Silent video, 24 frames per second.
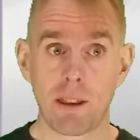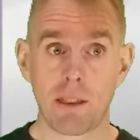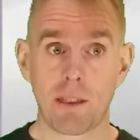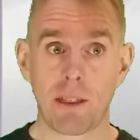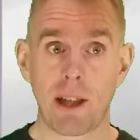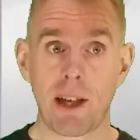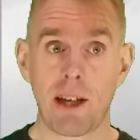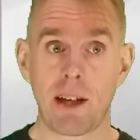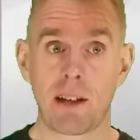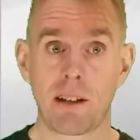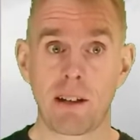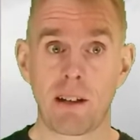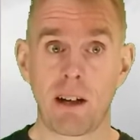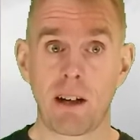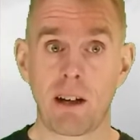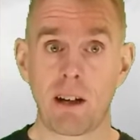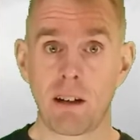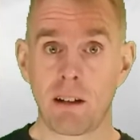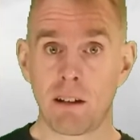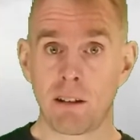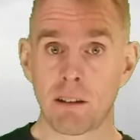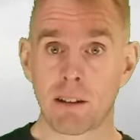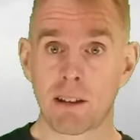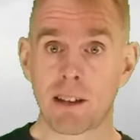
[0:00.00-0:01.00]
then
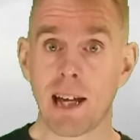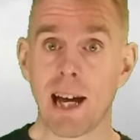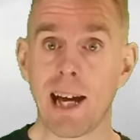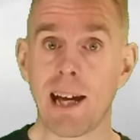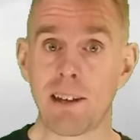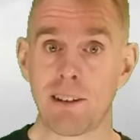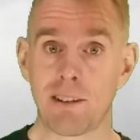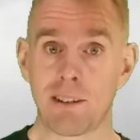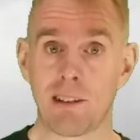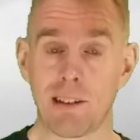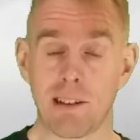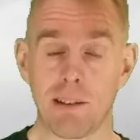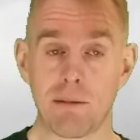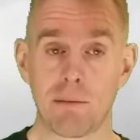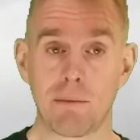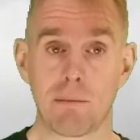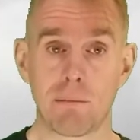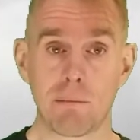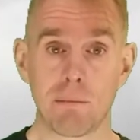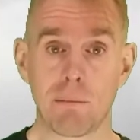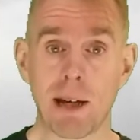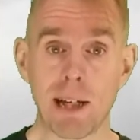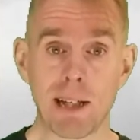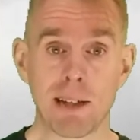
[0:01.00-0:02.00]
our gas
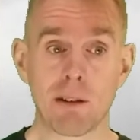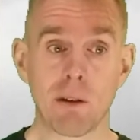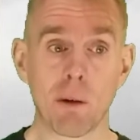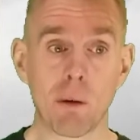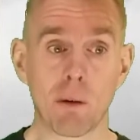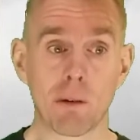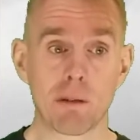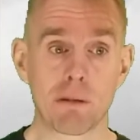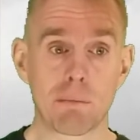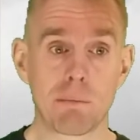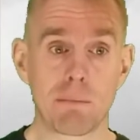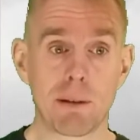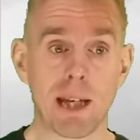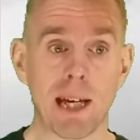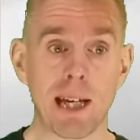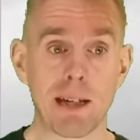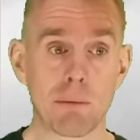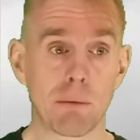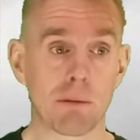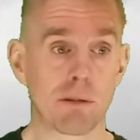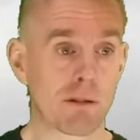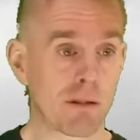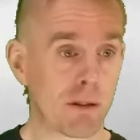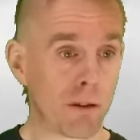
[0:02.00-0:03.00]
may not be
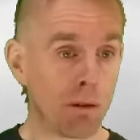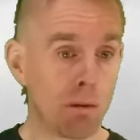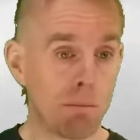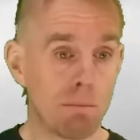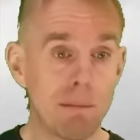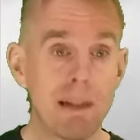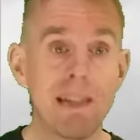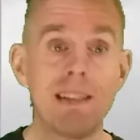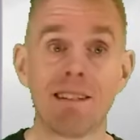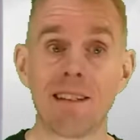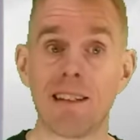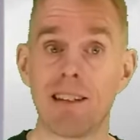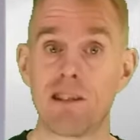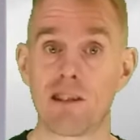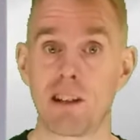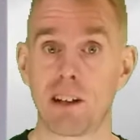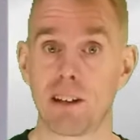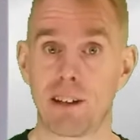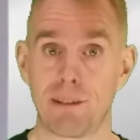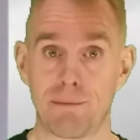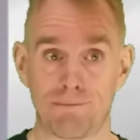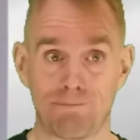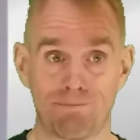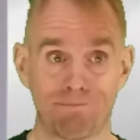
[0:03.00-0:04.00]
able to meet each
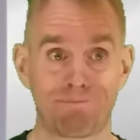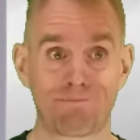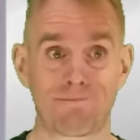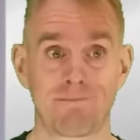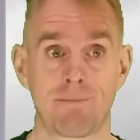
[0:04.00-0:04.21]
other.